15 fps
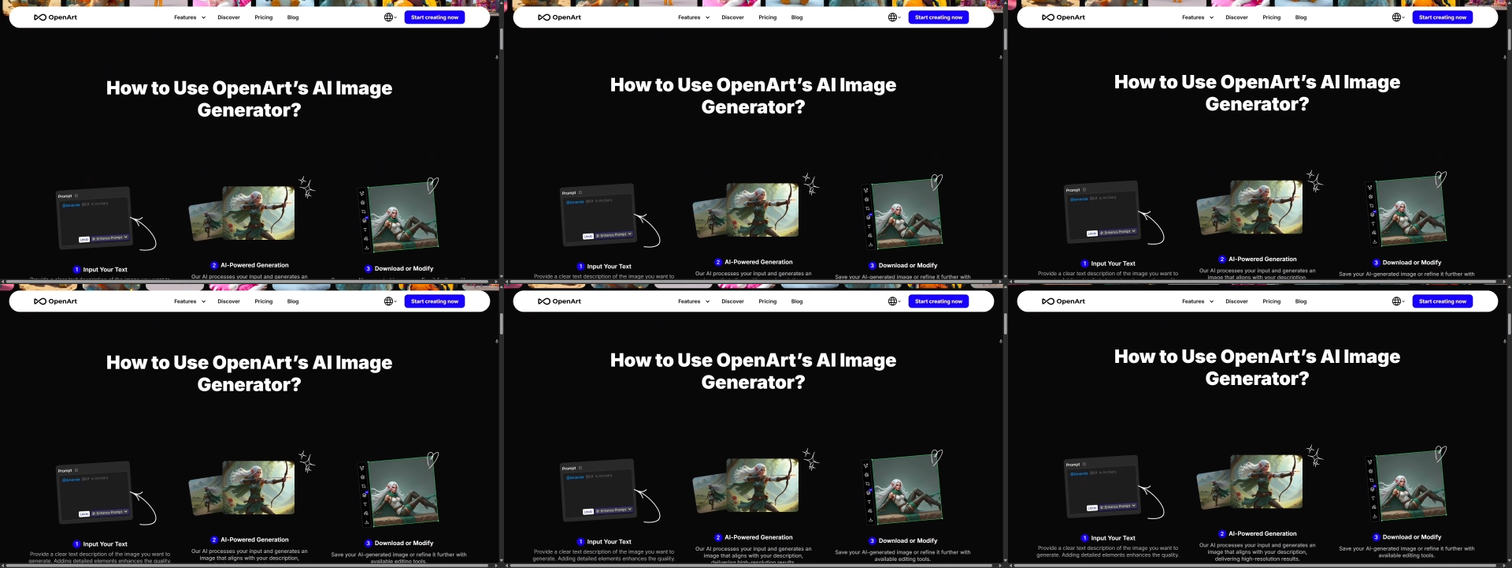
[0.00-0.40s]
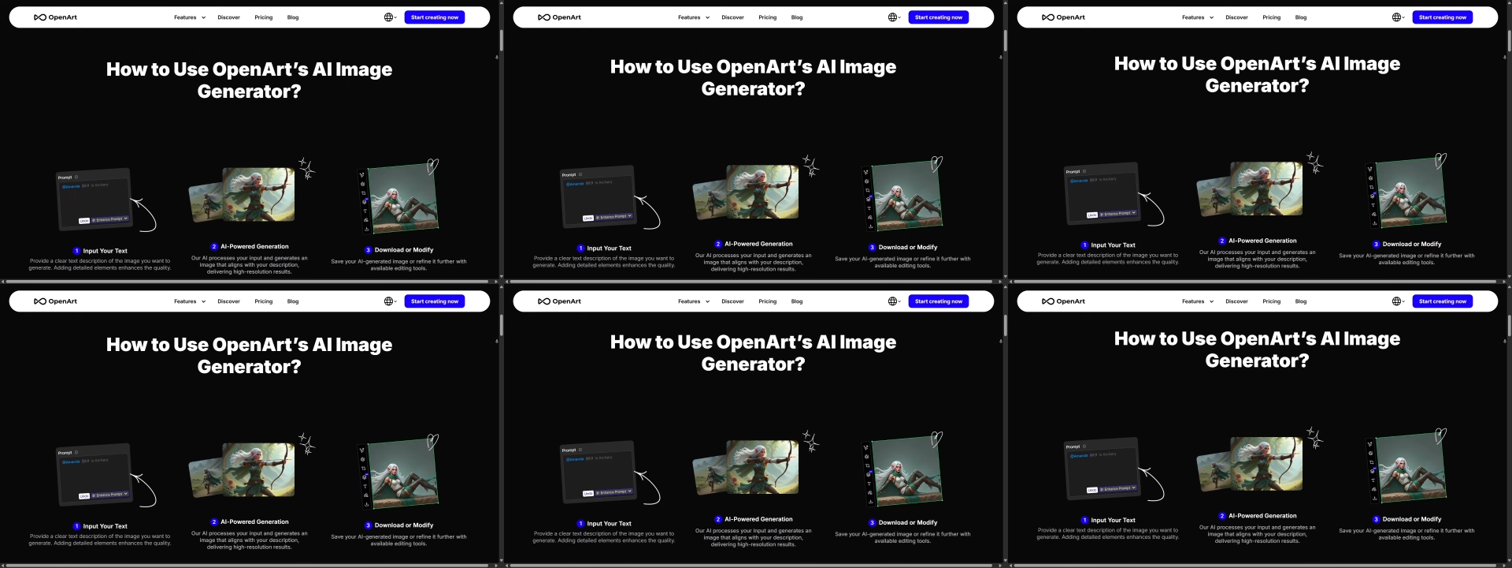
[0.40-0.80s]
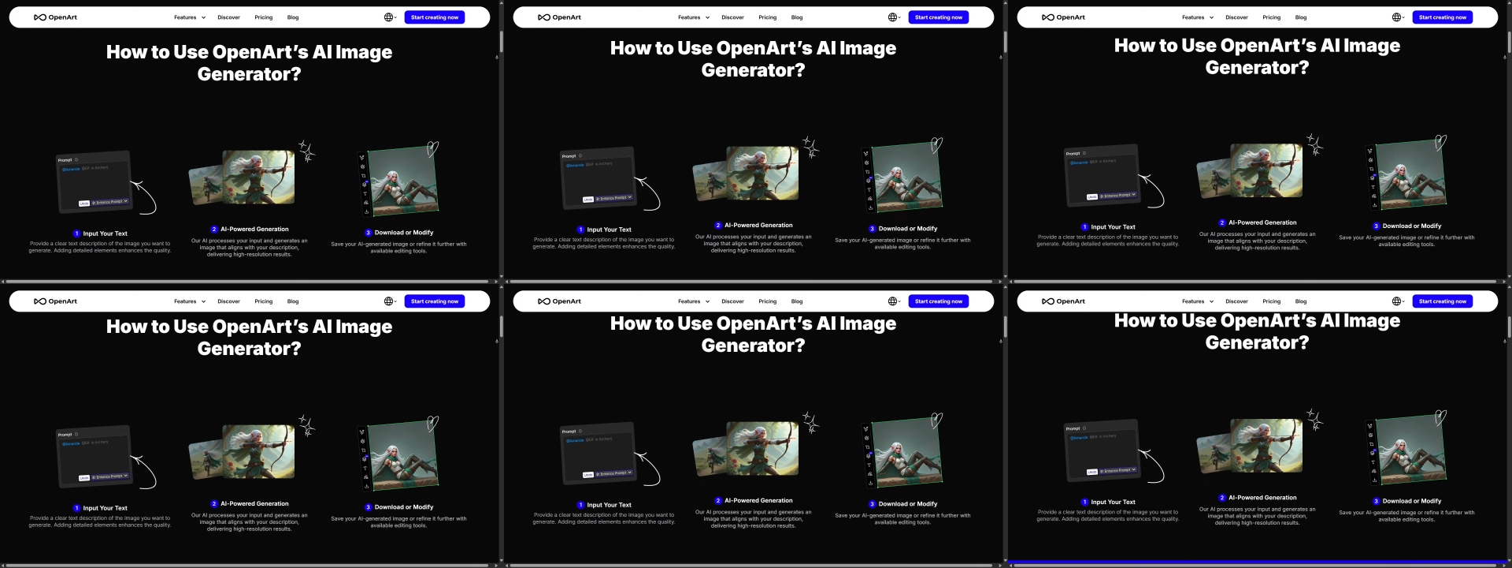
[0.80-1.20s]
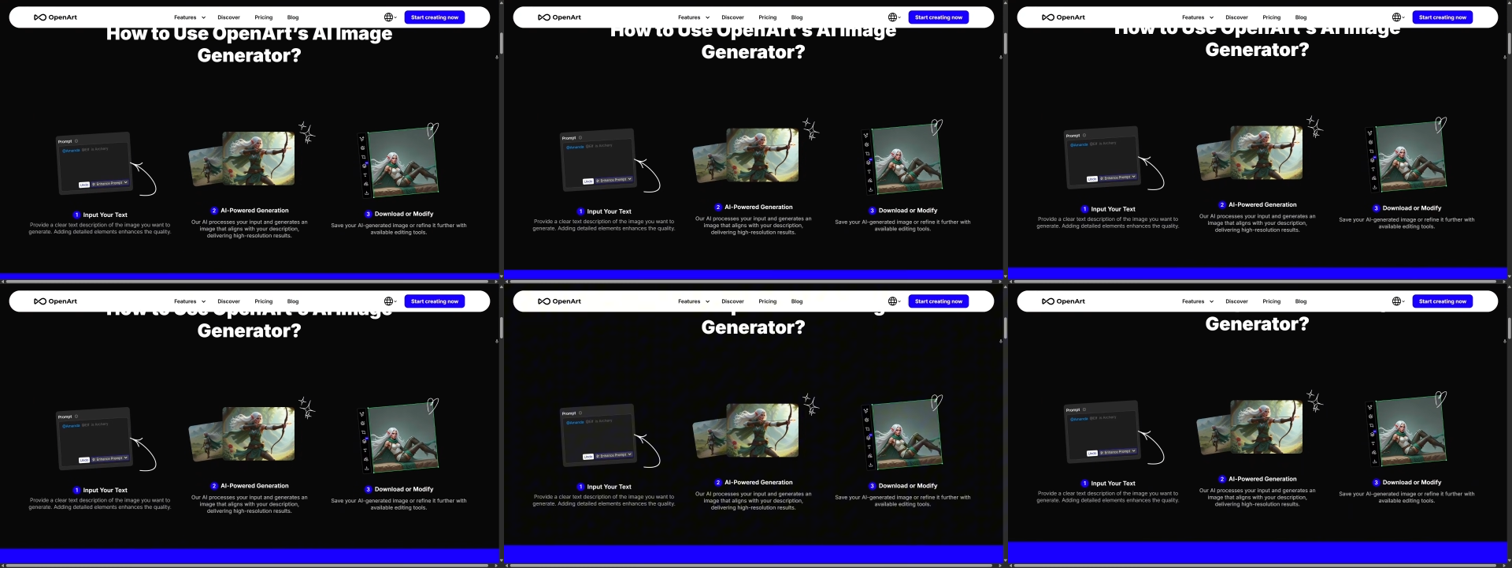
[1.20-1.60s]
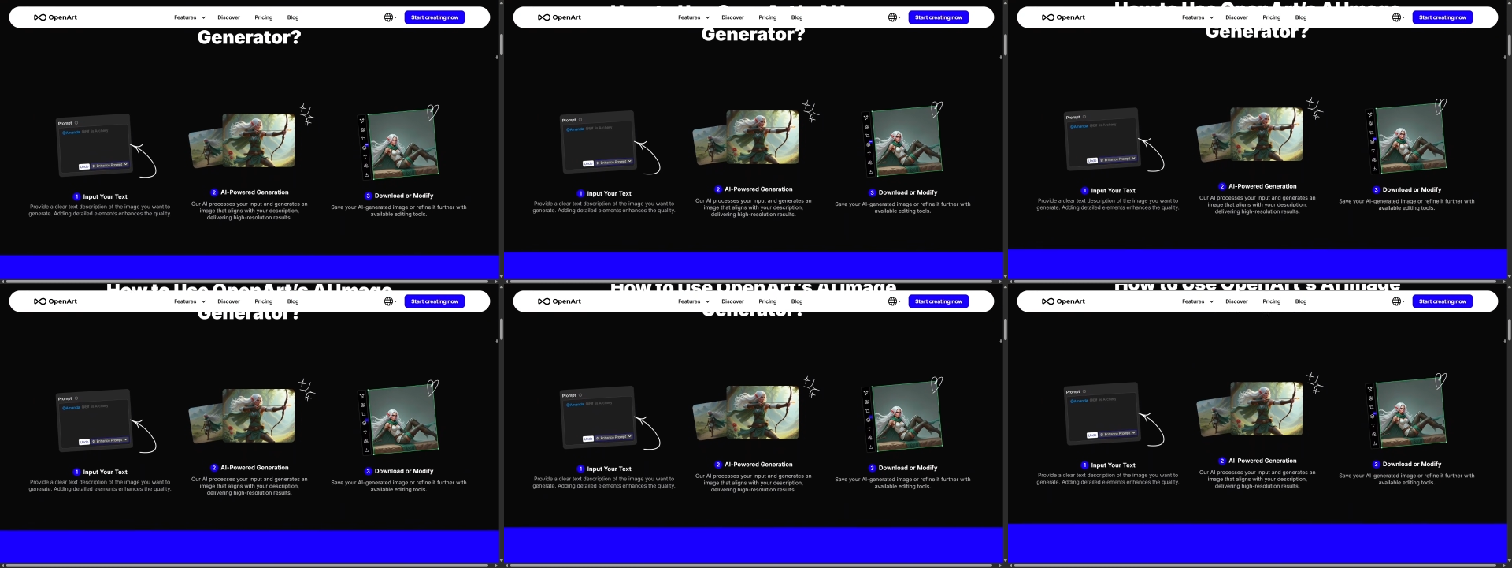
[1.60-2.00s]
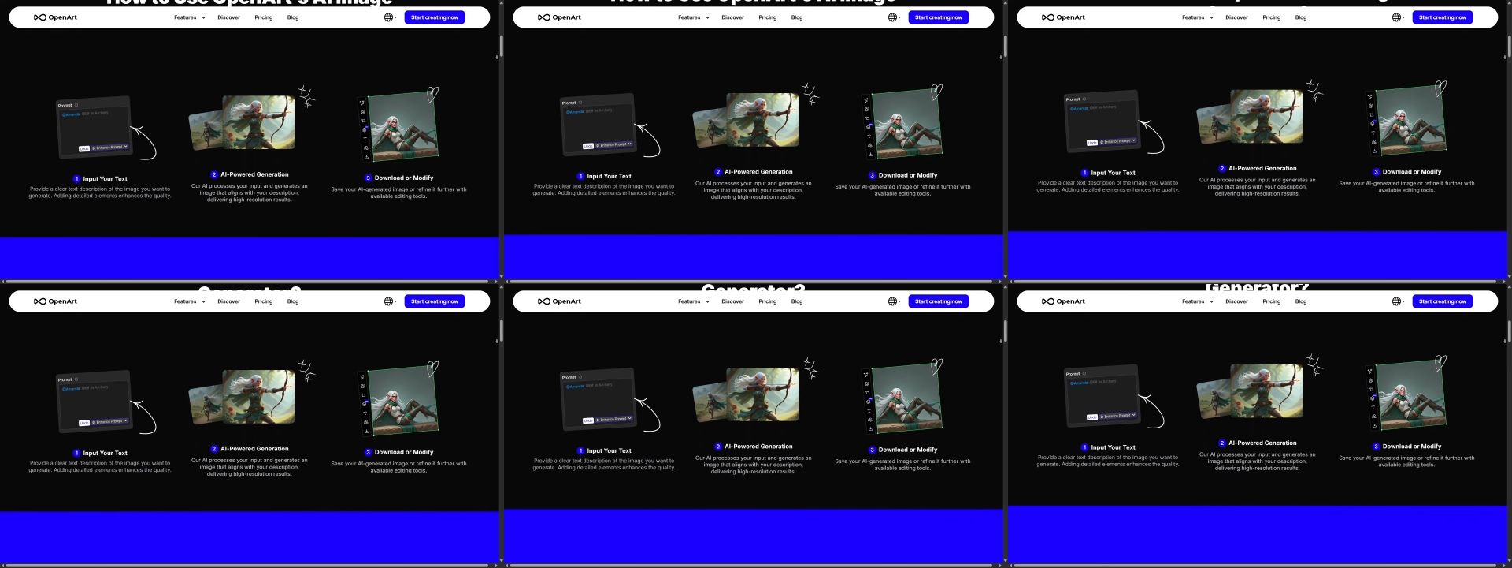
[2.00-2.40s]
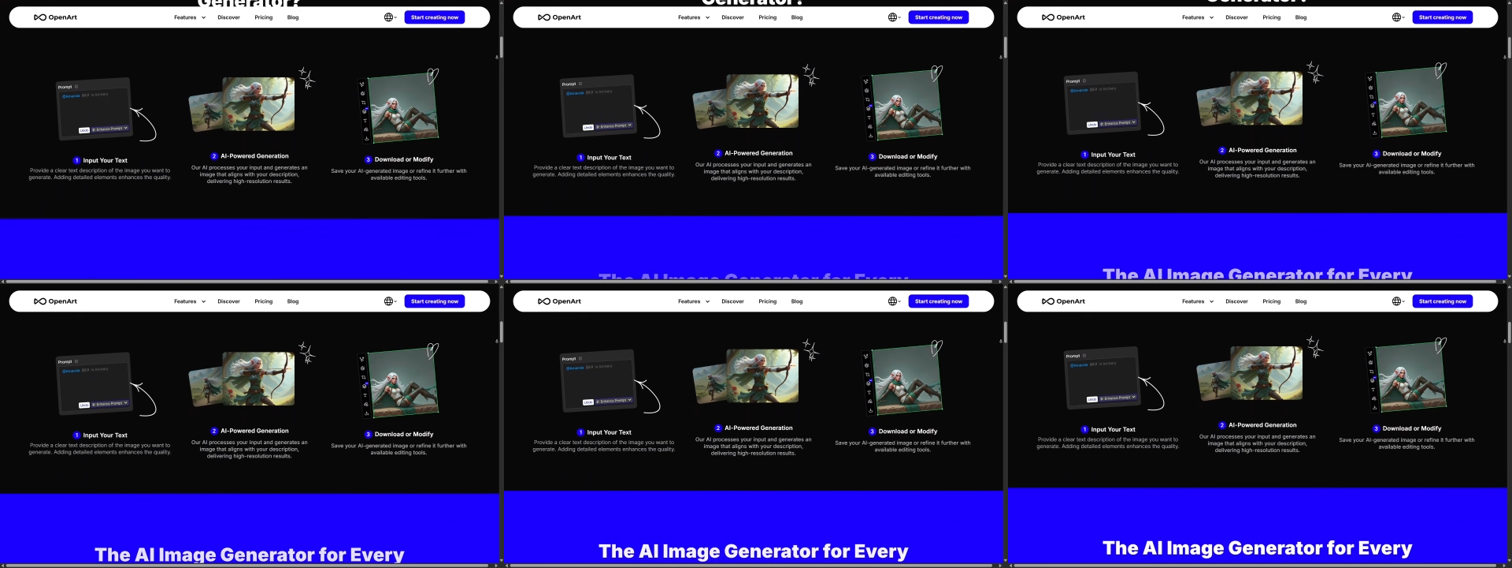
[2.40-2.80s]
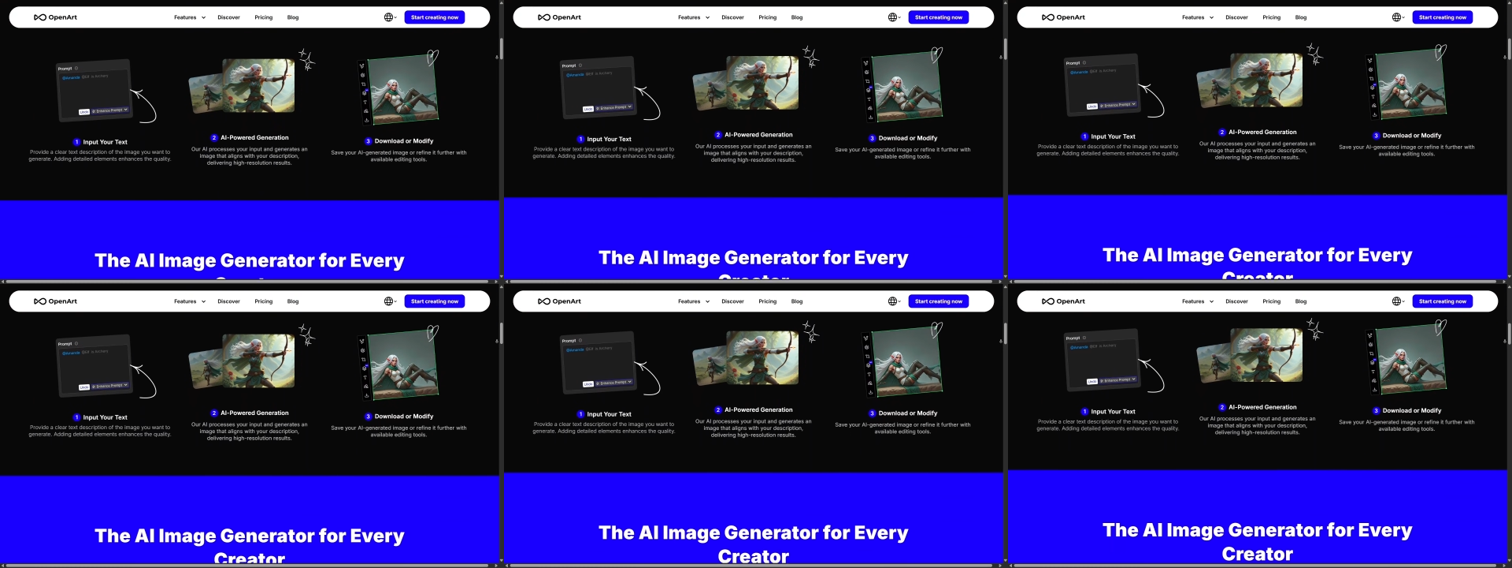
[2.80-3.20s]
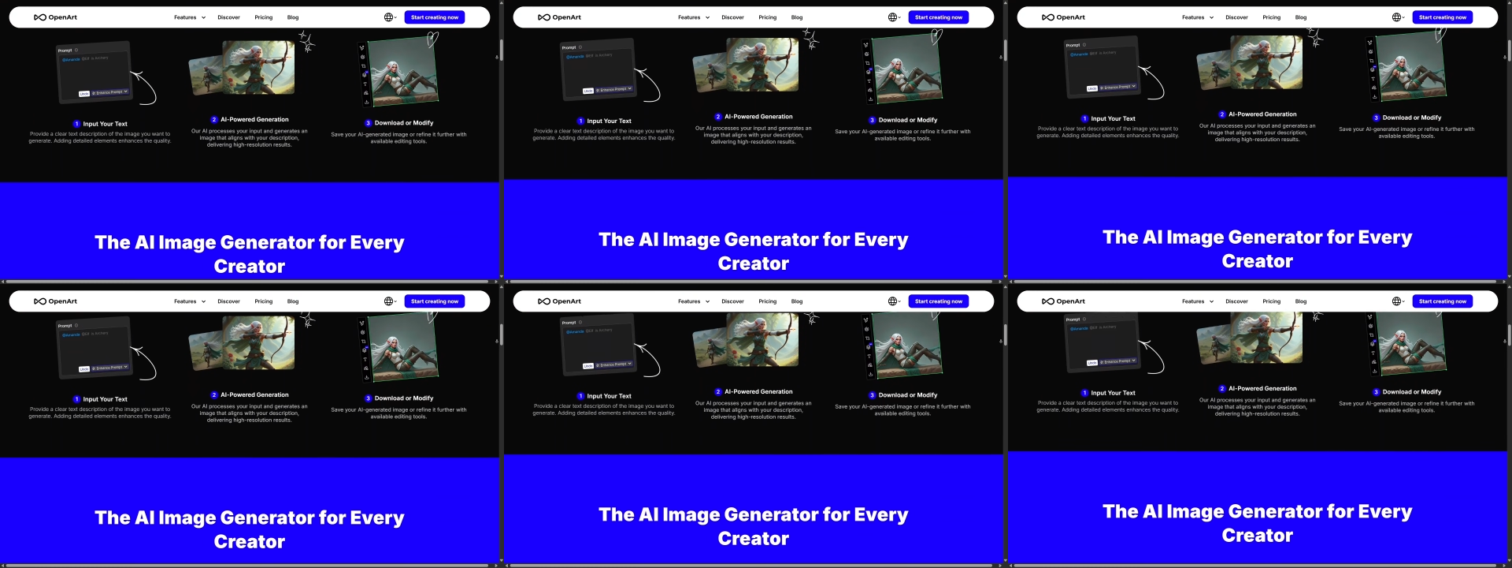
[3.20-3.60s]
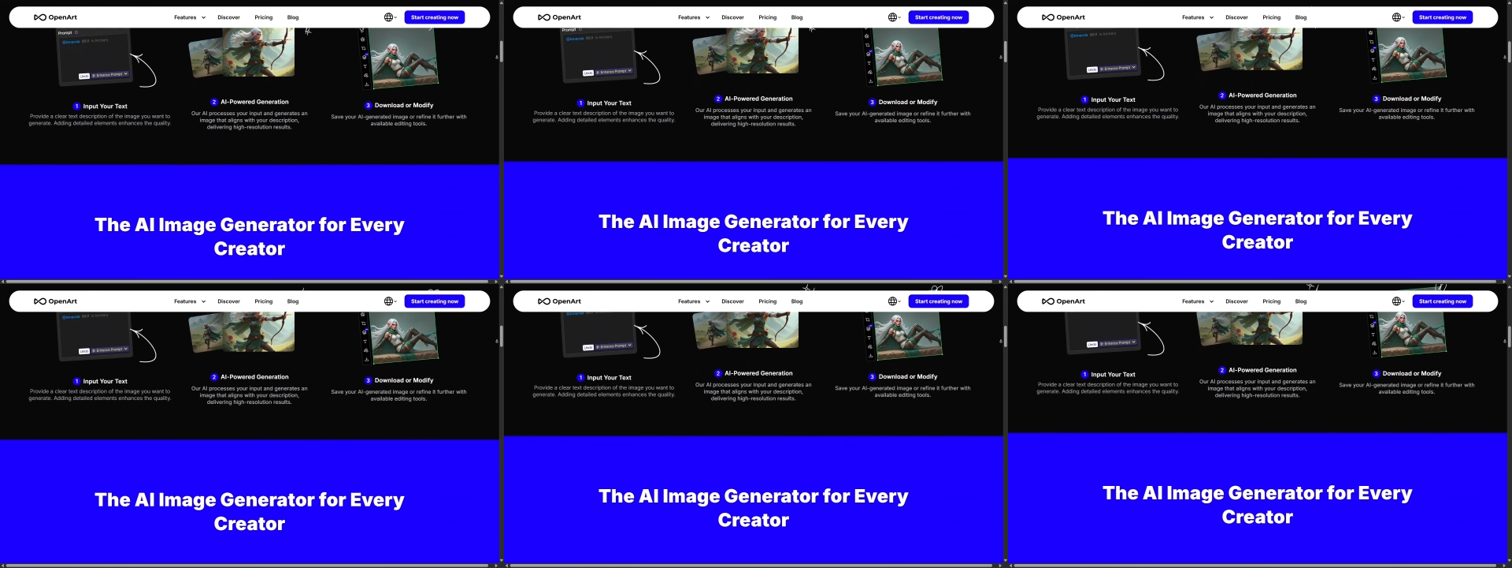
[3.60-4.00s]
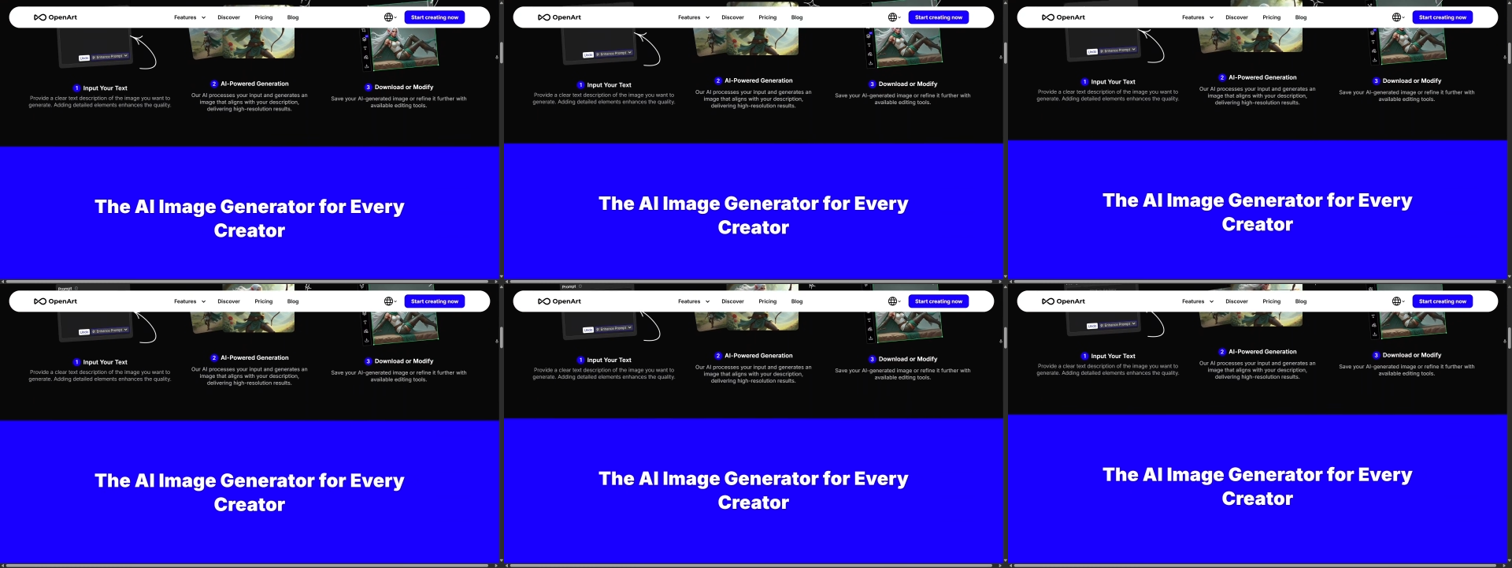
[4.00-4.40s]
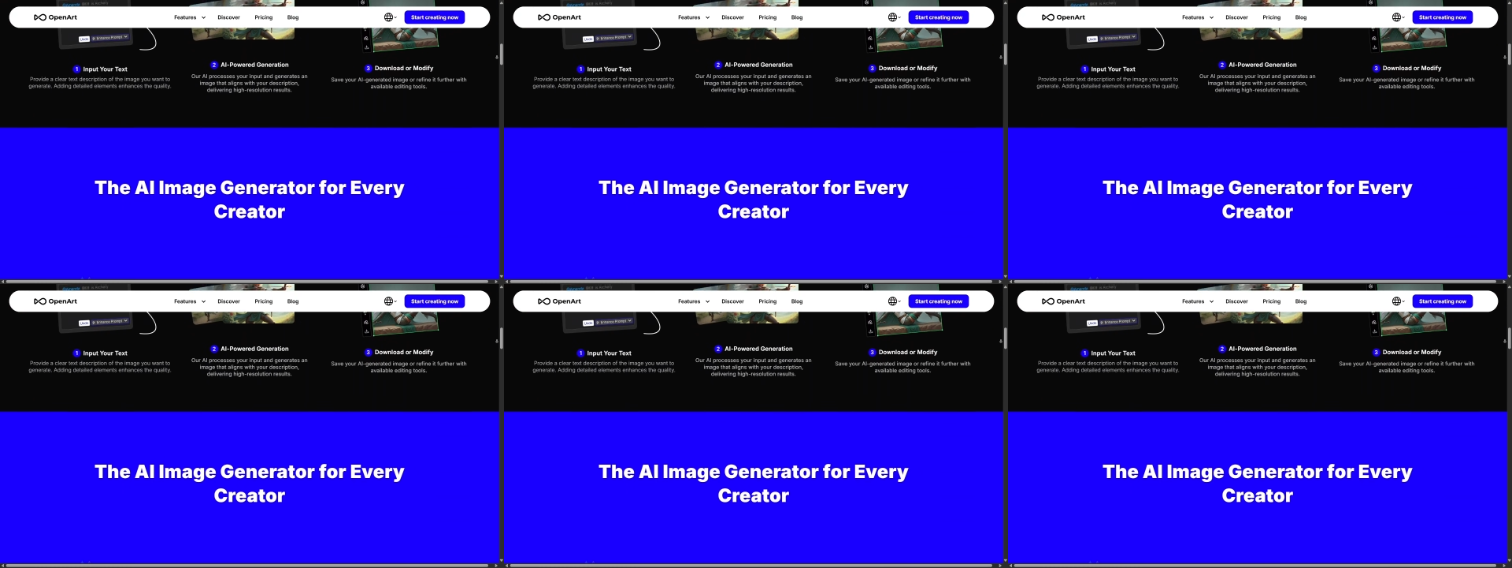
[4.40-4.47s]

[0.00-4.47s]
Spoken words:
[unreadable: no face in view]